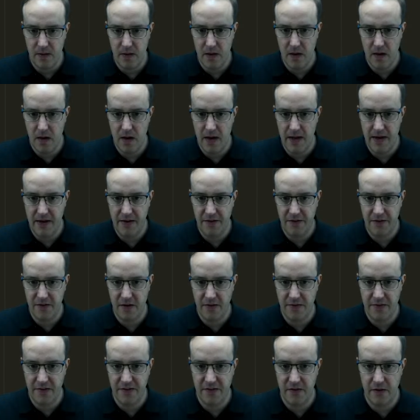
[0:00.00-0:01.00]
And
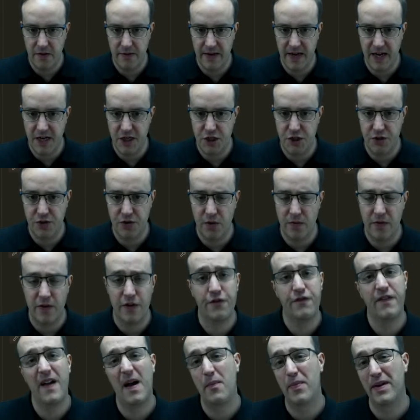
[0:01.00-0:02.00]
inside this location, you've got
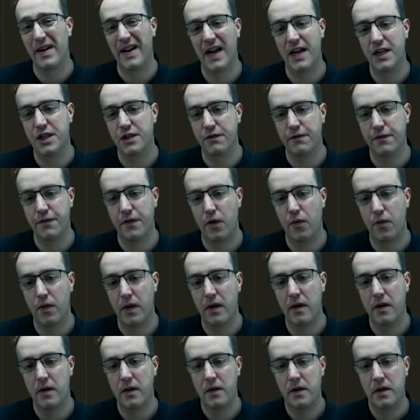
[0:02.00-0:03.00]
this fabrication
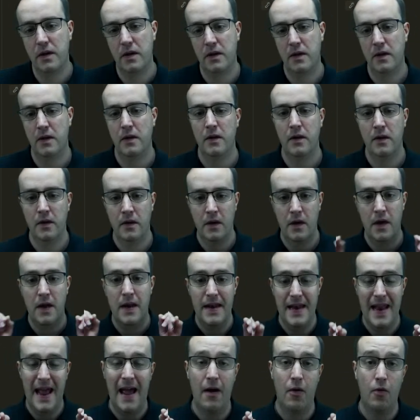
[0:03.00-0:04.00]
folder.
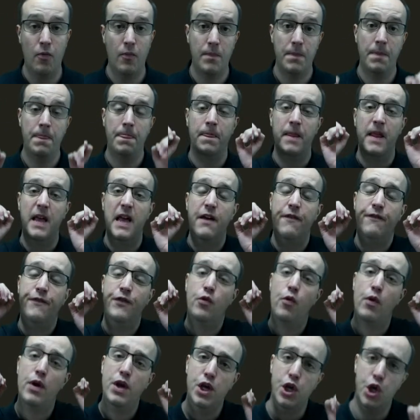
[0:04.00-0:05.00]
Now, if
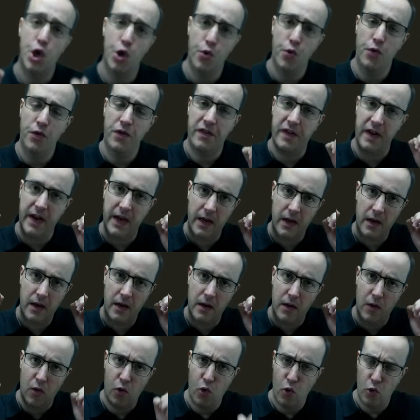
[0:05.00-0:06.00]
you're
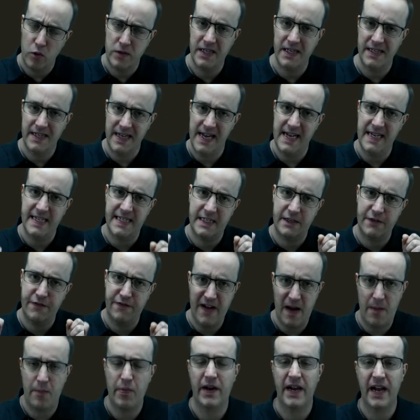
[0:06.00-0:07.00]
using Autodesk
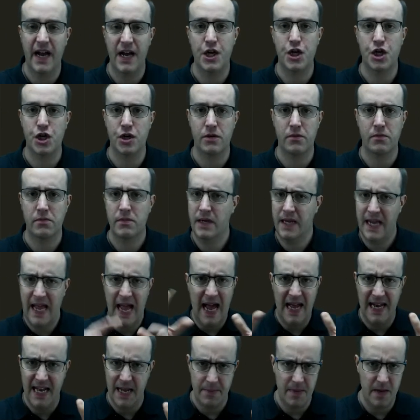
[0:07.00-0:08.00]
Fabrication,
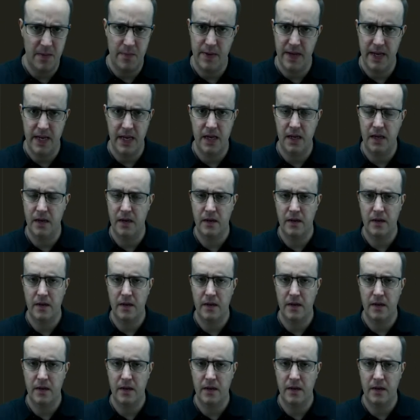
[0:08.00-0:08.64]
CAD MEP,